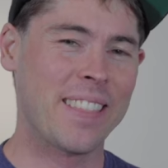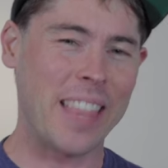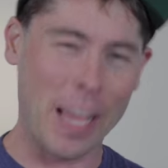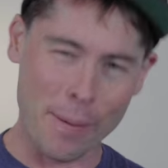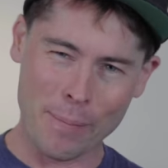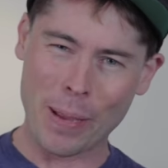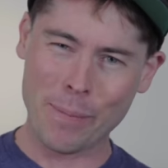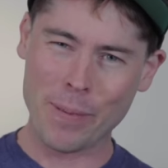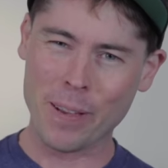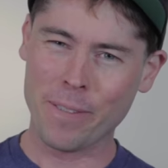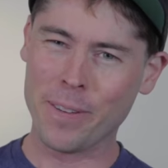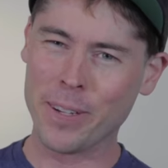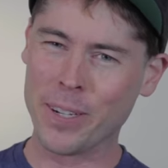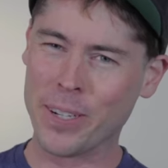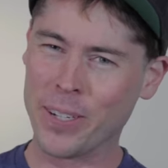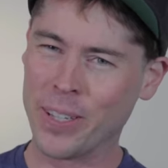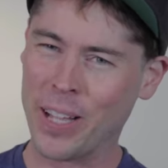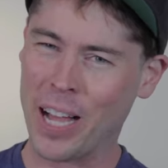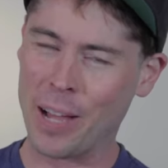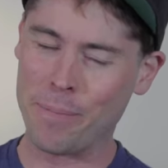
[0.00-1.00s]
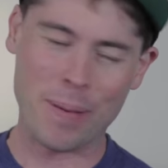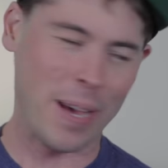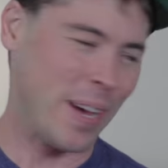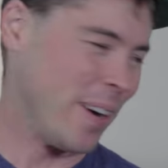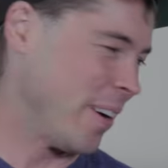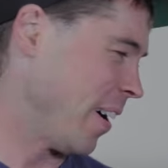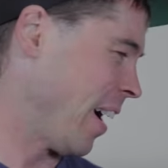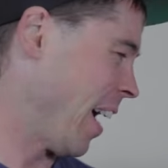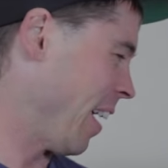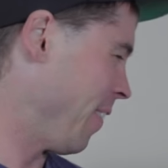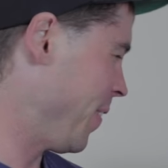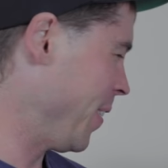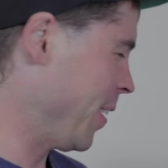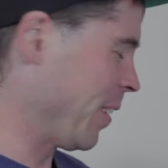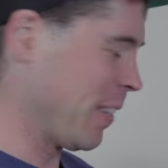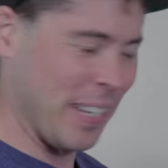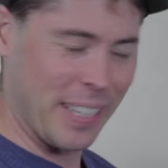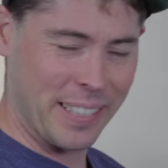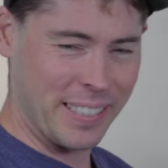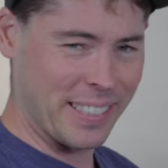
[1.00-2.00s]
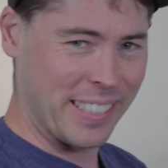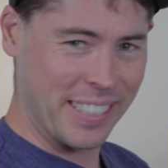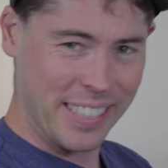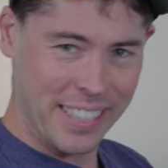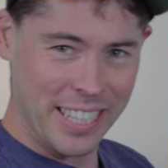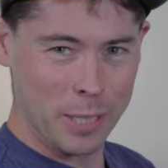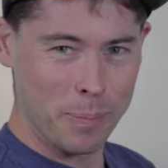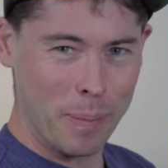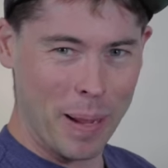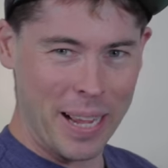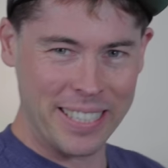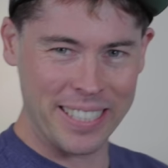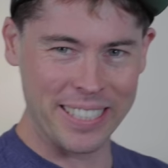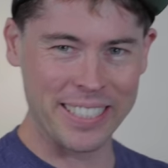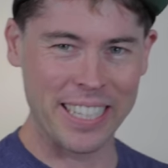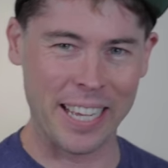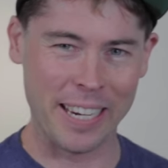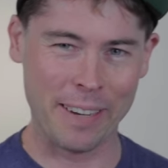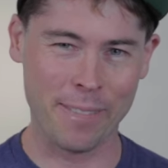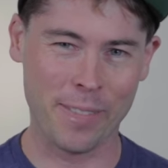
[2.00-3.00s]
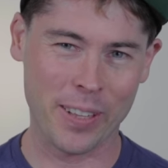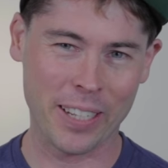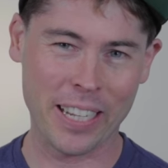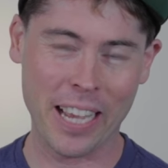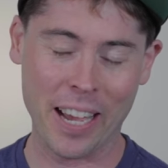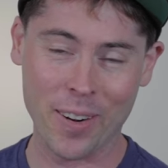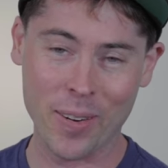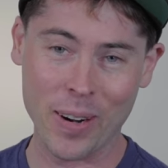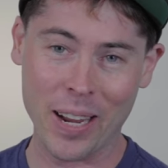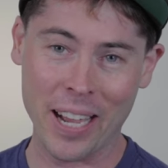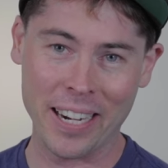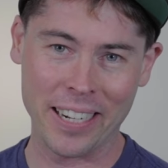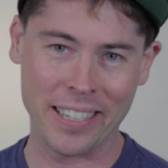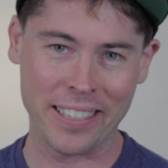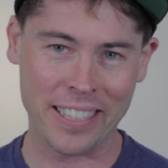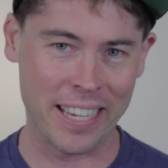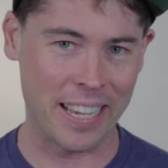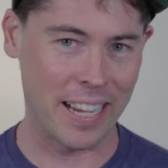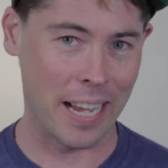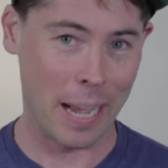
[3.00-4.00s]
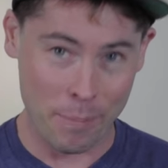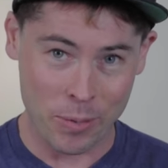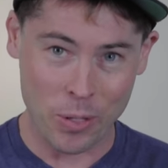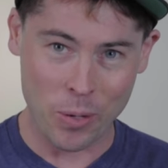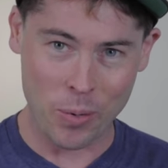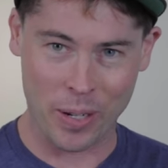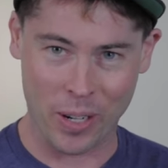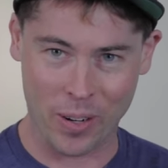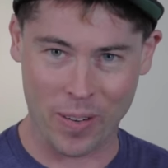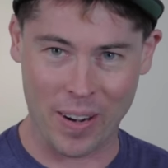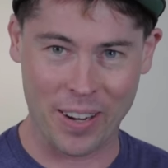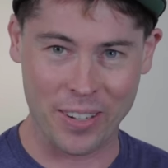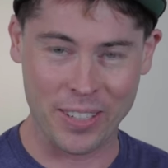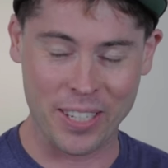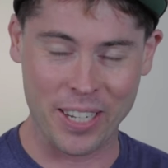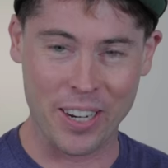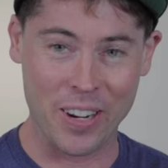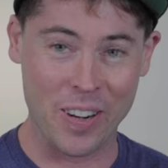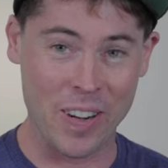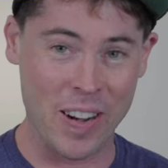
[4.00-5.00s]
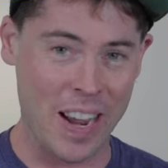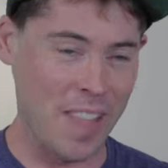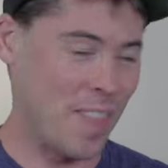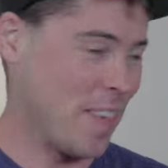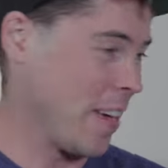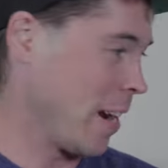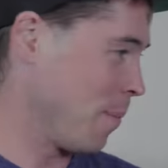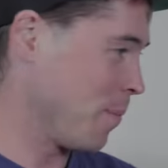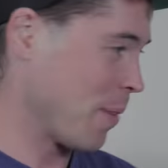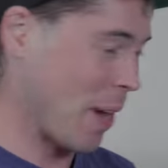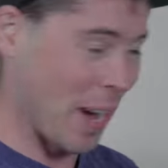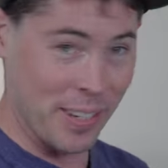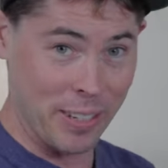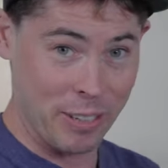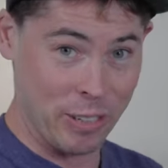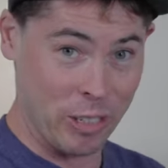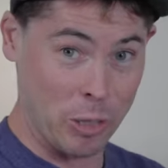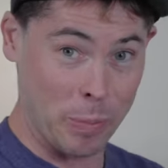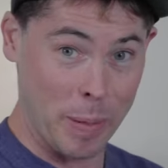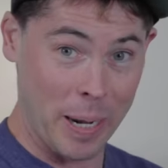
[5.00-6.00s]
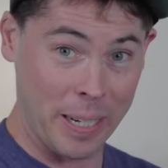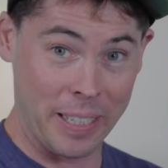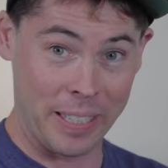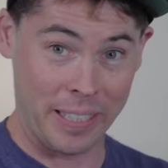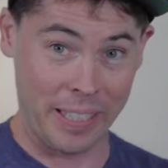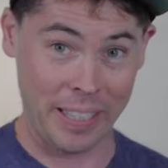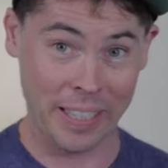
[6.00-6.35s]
That made me feel a lot better. I feel like this bike's intended for the kind of riding that I'm doing around here and that I'm not disrespecting